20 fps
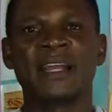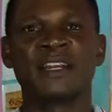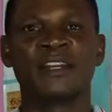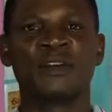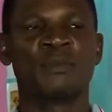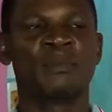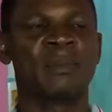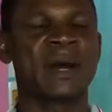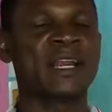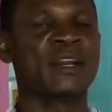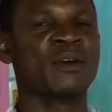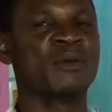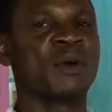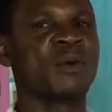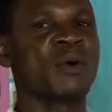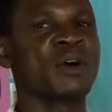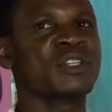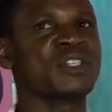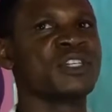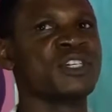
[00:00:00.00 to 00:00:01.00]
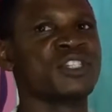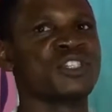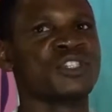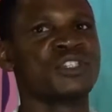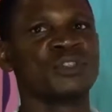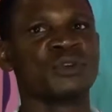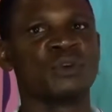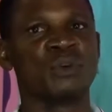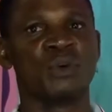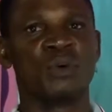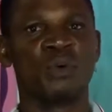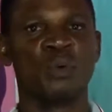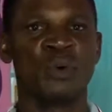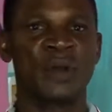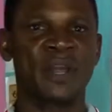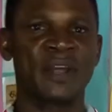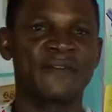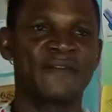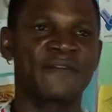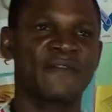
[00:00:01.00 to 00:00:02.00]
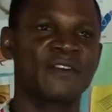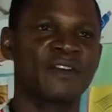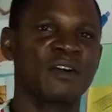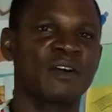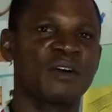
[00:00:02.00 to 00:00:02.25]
the way, what is wave?